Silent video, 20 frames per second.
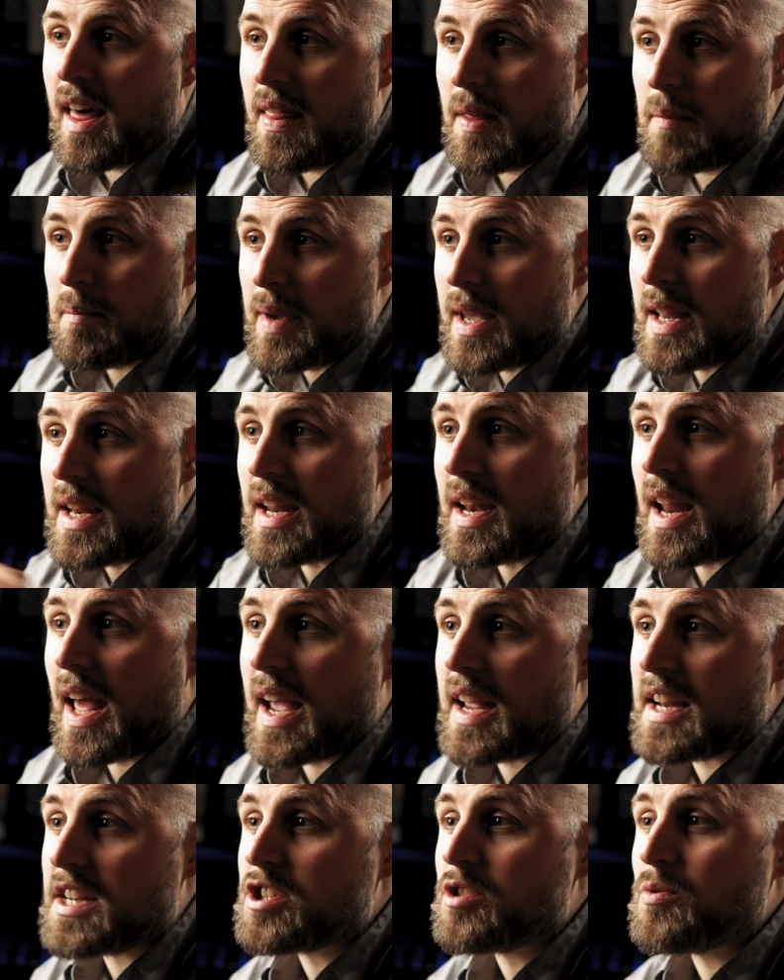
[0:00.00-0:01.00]
The median
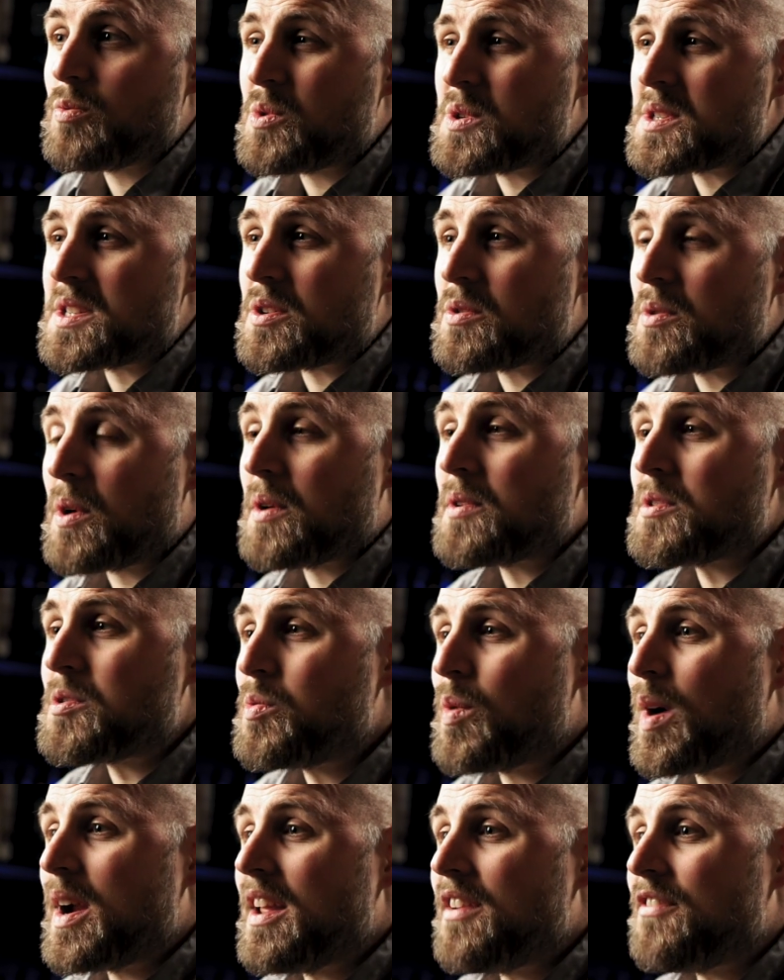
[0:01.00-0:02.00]
age was around
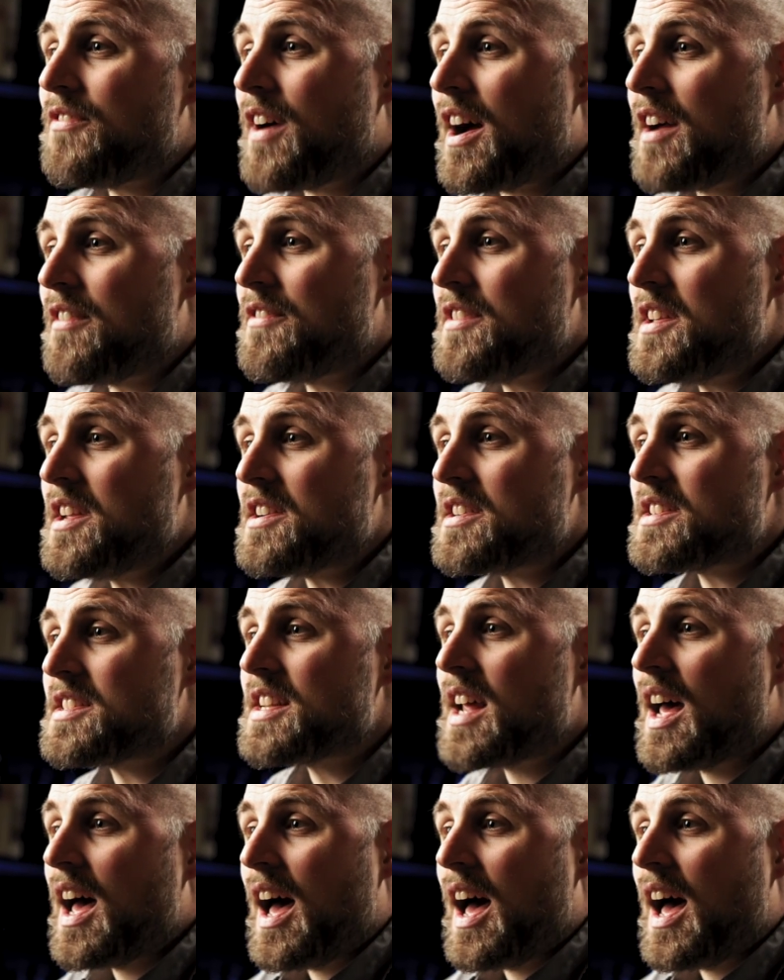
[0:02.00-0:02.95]
twenty-five years,